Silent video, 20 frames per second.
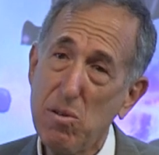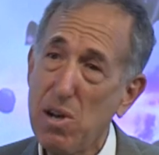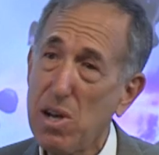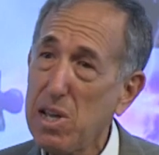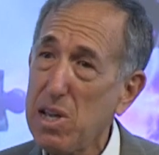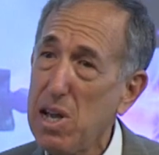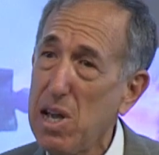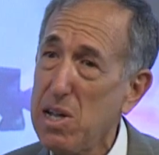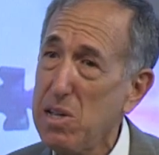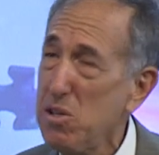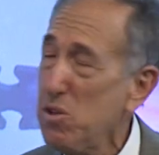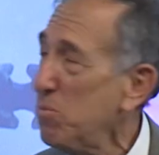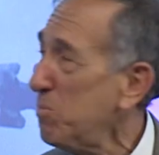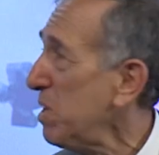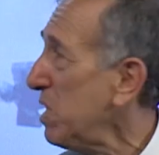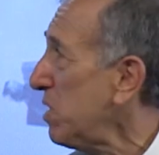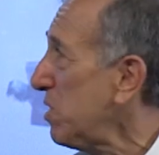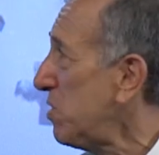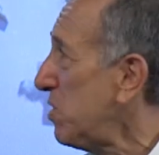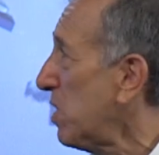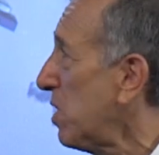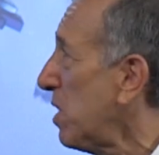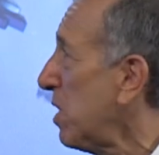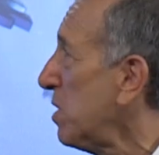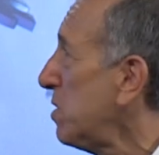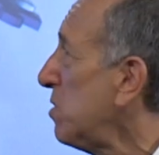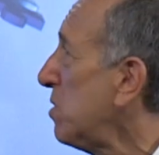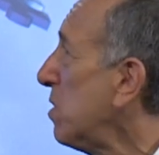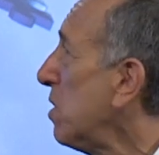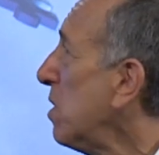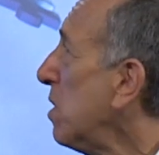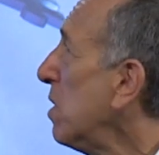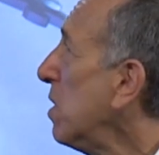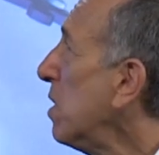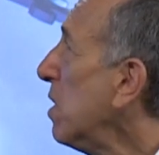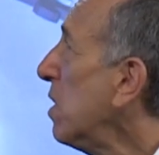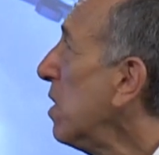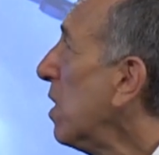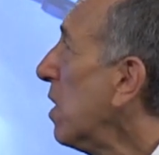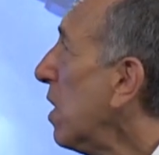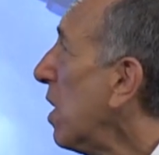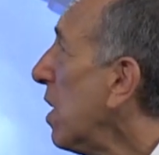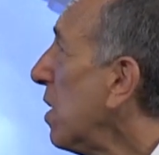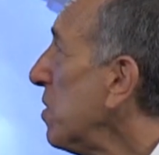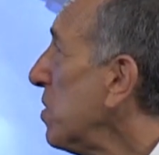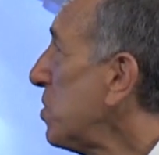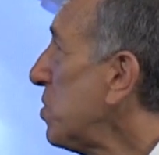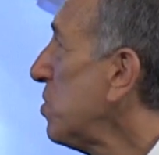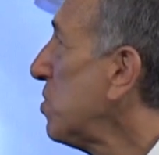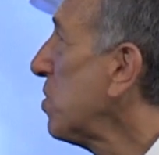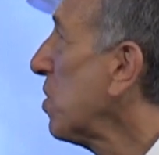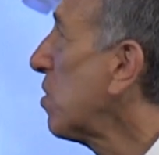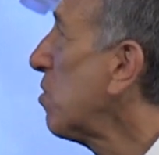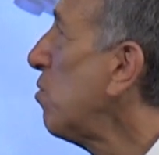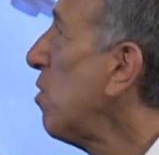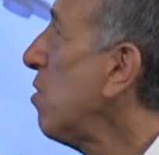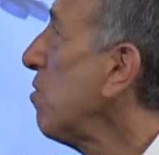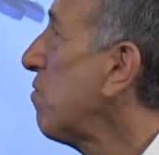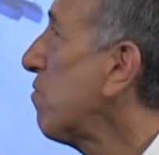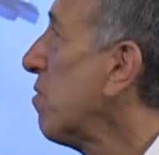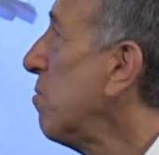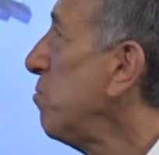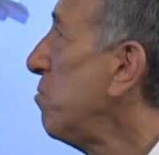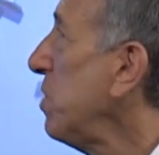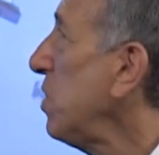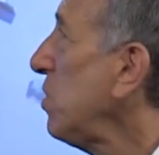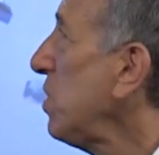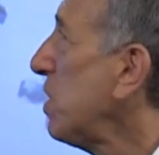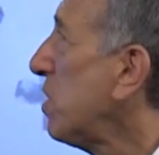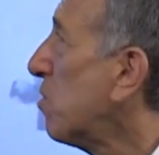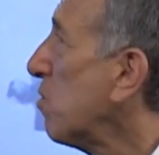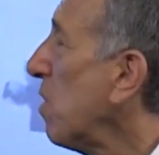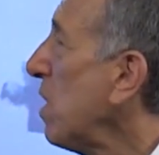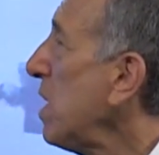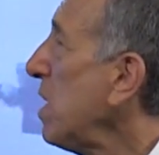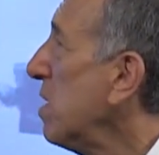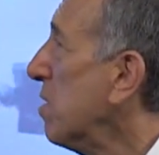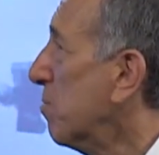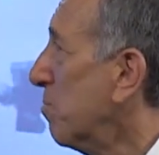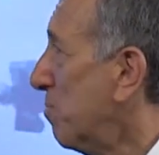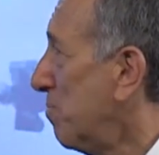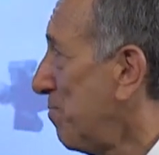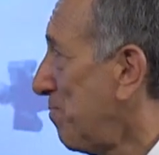again, you be the judge. This is a quote from Billy Graham.